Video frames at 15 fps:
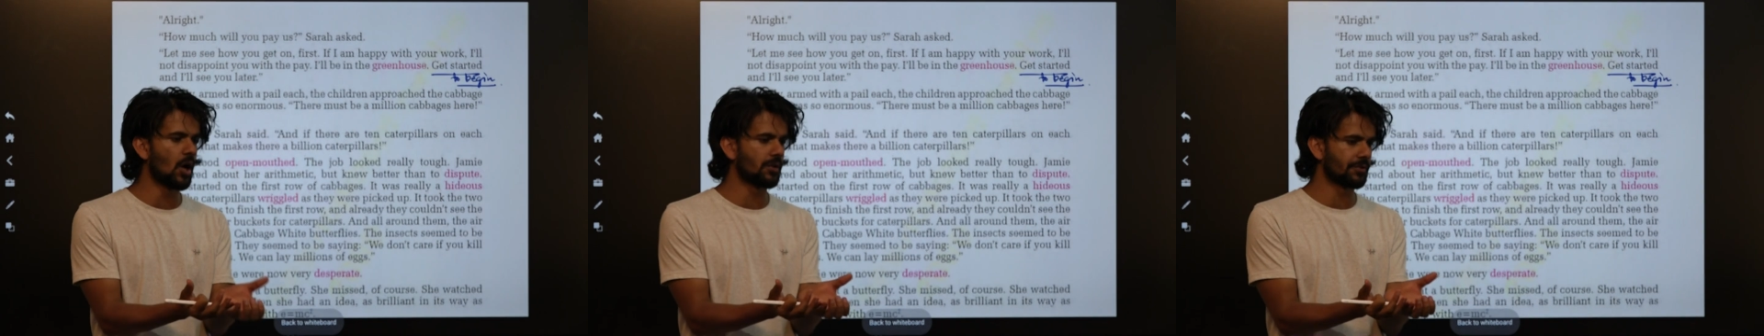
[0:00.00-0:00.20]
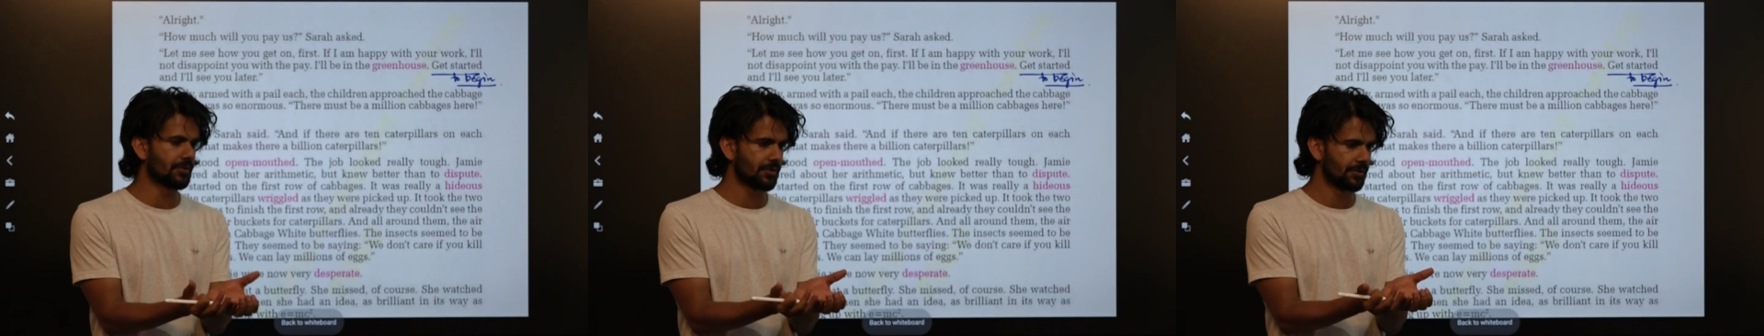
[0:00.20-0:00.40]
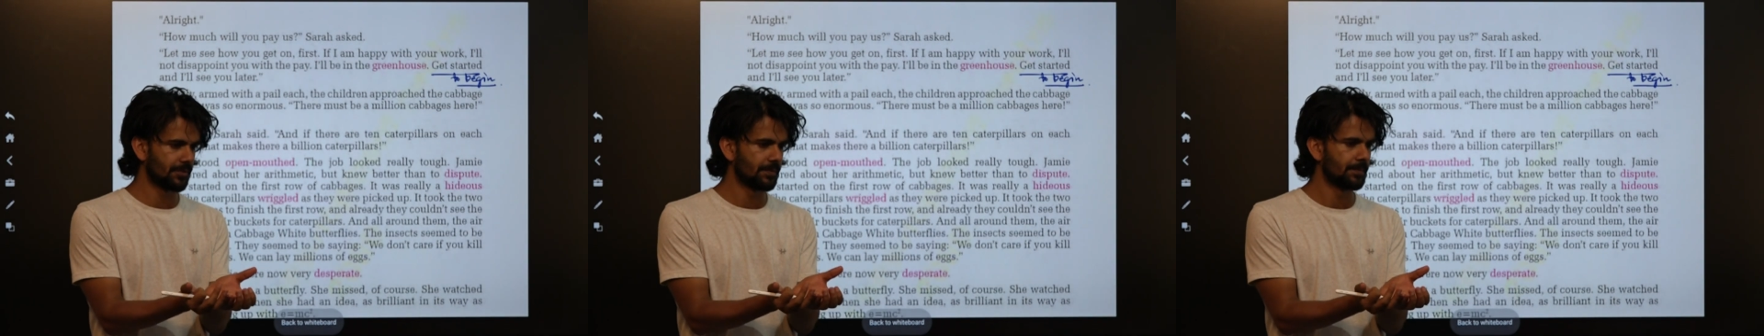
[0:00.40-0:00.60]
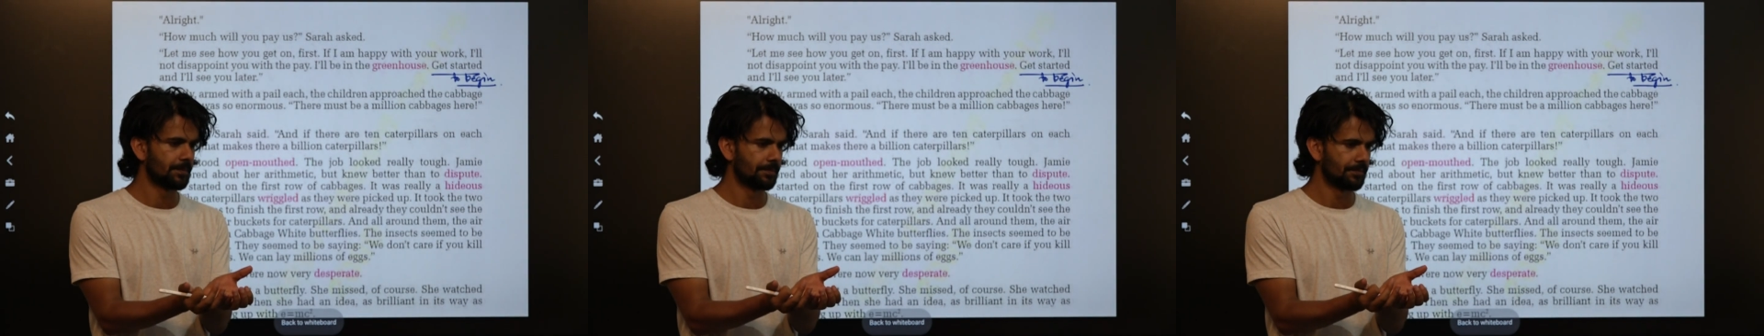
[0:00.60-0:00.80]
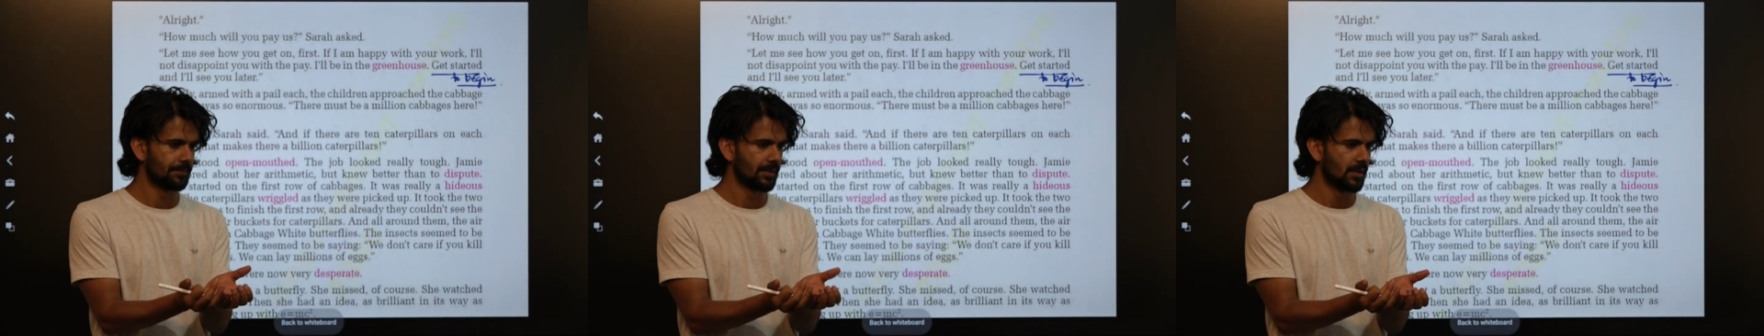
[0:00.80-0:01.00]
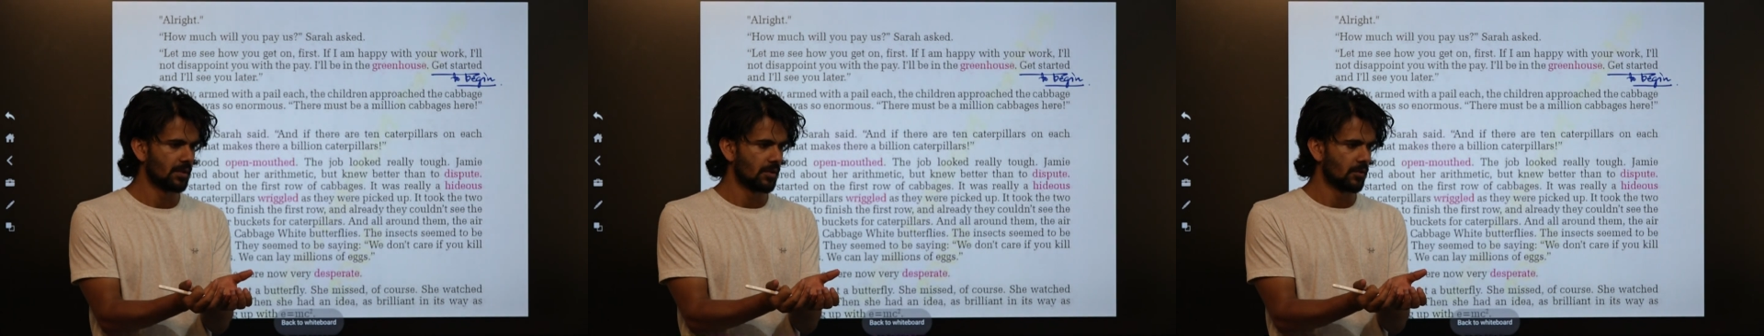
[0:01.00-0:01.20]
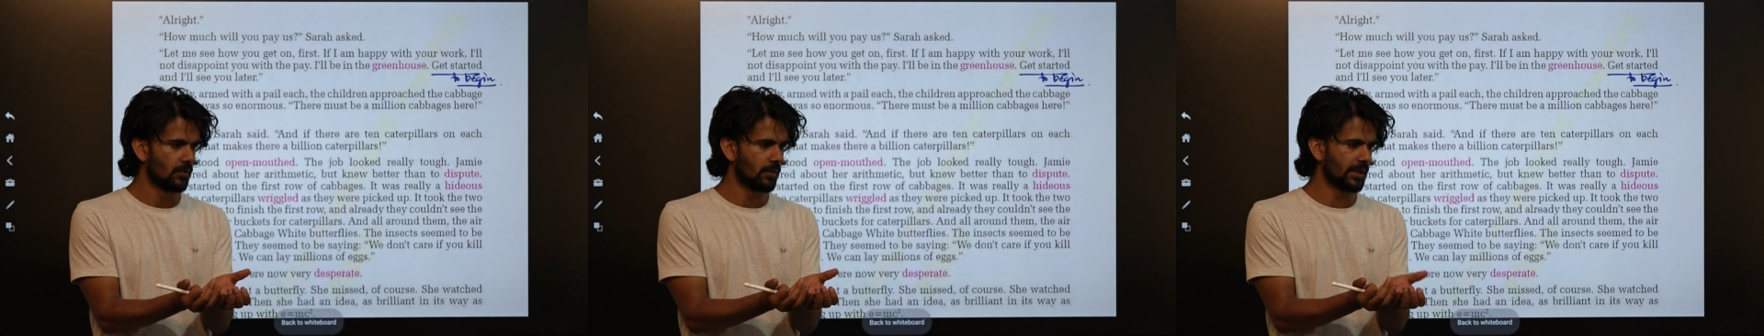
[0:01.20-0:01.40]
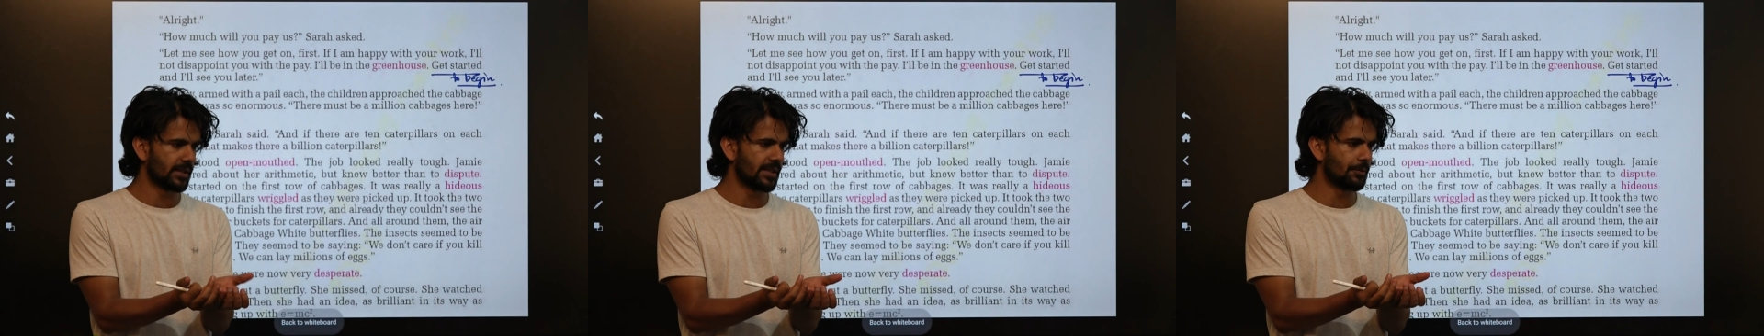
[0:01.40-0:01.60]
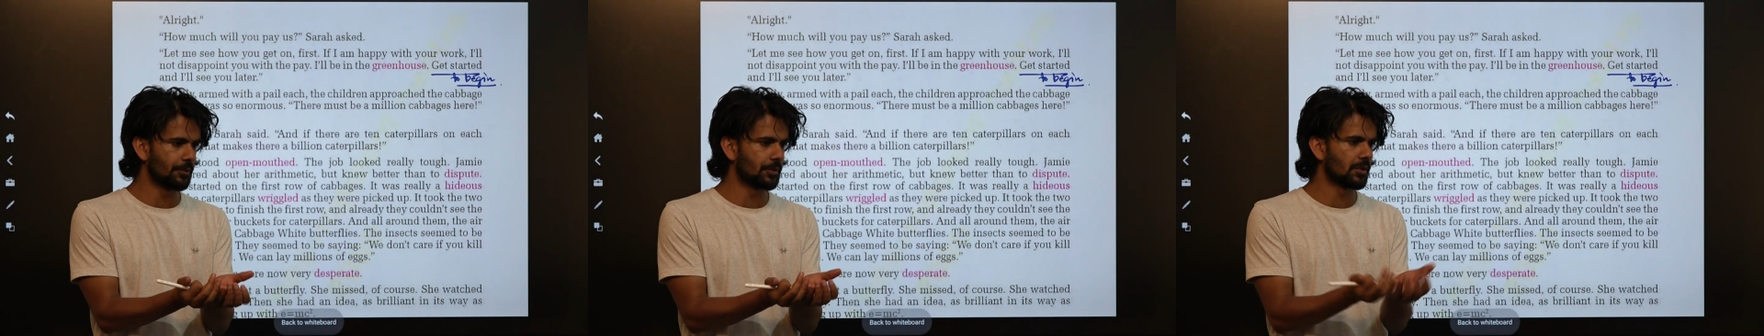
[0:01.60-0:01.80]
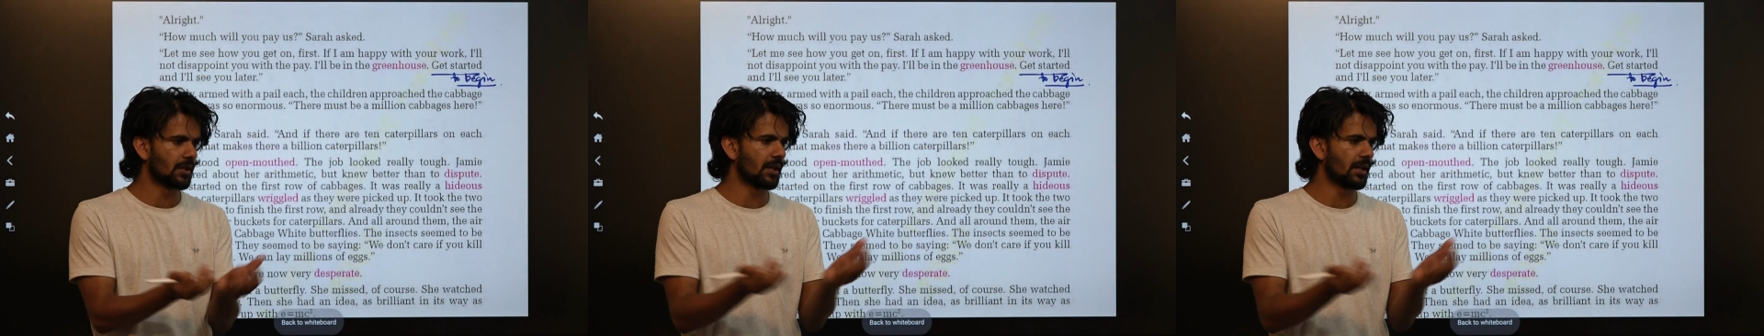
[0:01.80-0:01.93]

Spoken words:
where they would collect all the